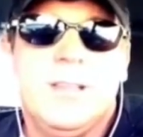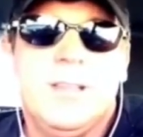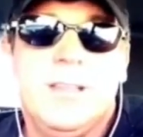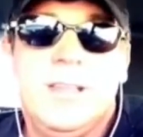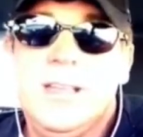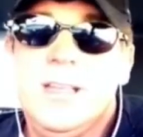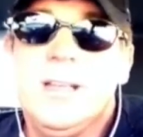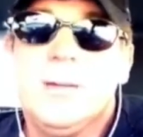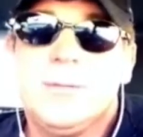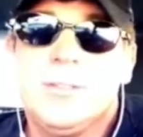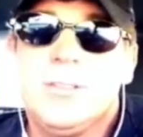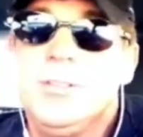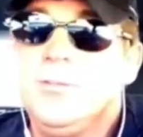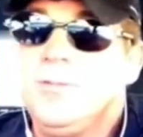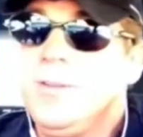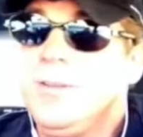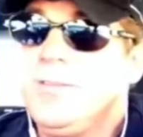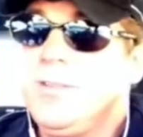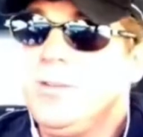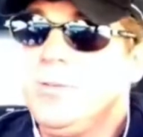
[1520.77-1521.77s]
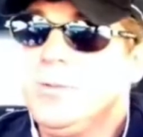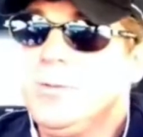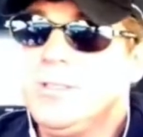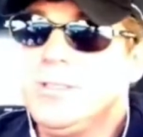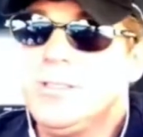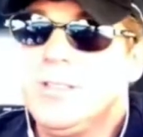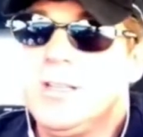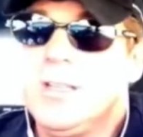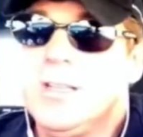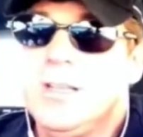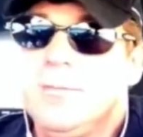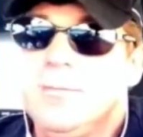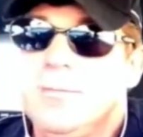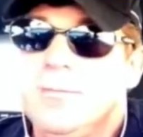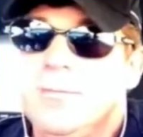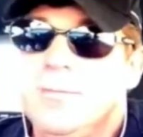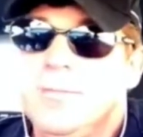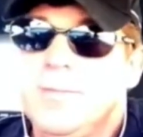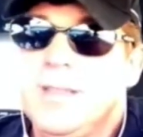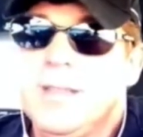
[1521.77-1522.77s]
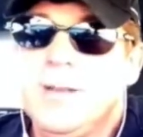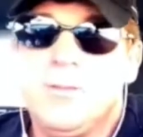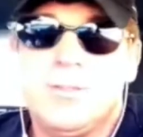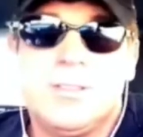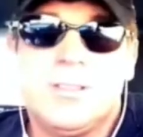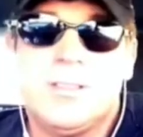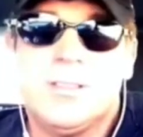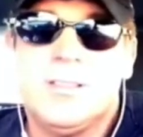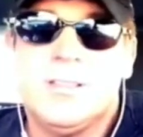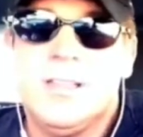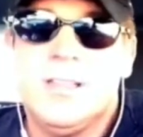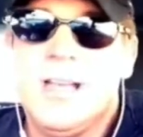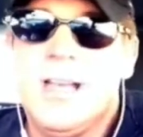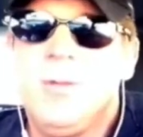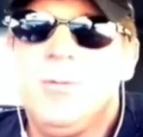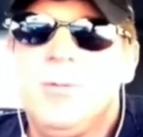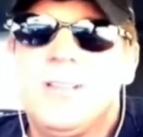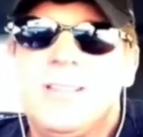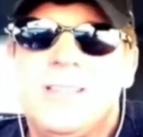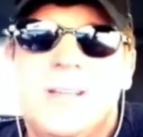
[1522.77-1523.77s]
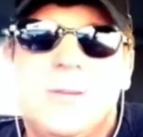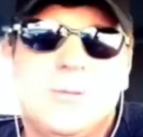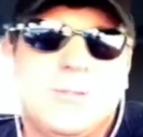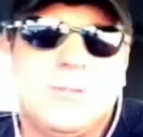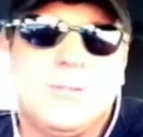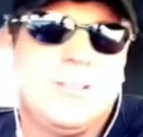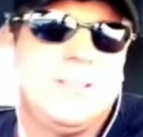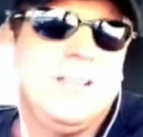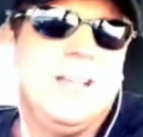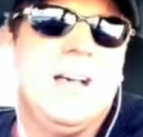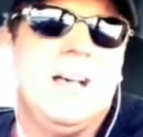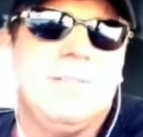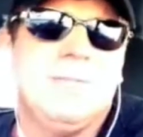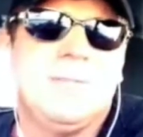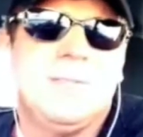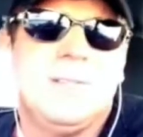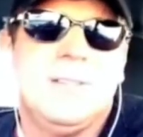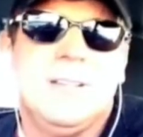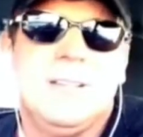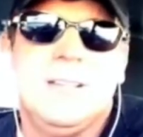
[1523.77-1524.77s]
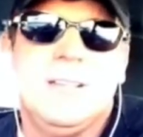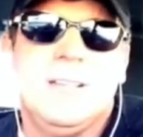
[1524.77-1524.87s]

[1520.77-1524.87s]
Getting up to 250 was I don't want to say it was tough,